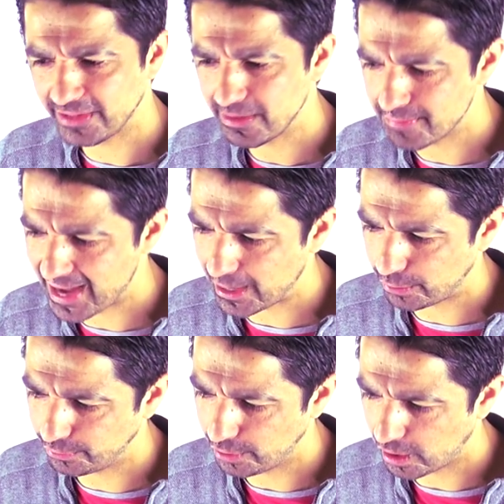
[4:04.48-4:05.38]
the
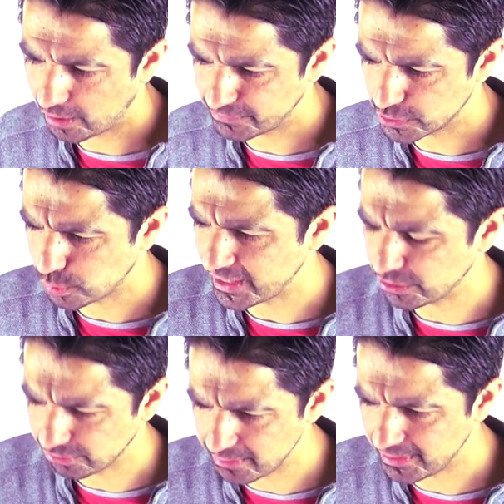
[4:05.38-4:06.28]
amount of the
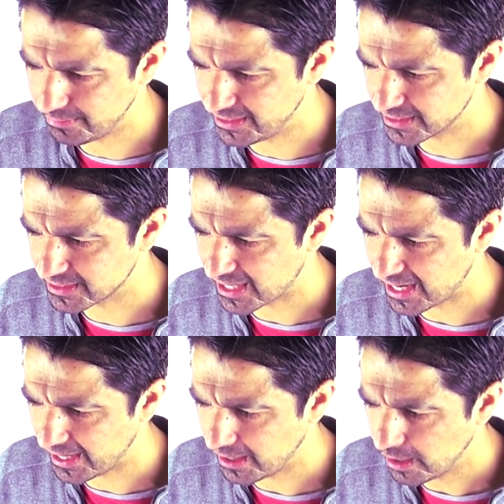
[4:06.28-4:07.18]
23 millimeter
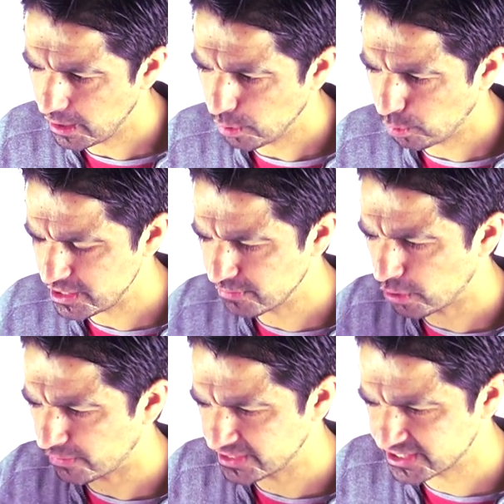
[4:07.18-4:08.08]
tire when you've
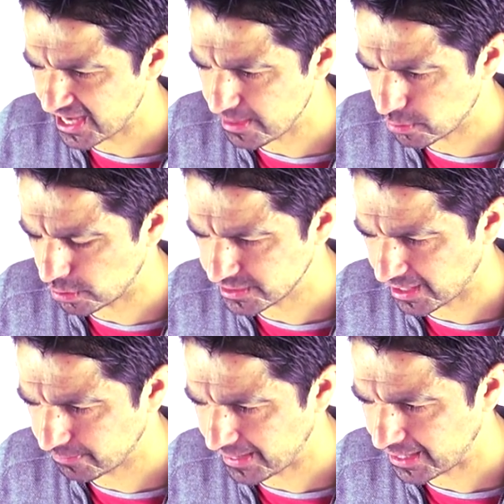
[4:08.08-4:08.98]
got the same
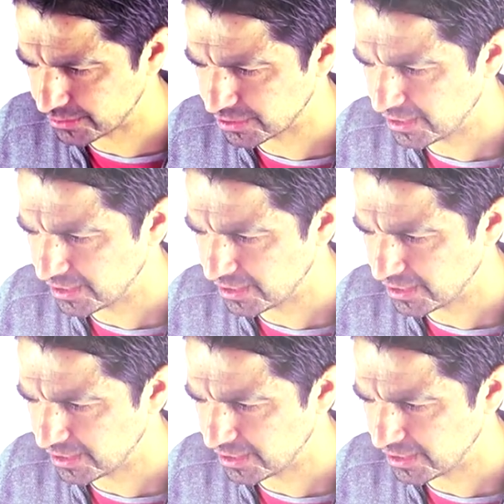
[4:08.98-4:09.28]
contact patch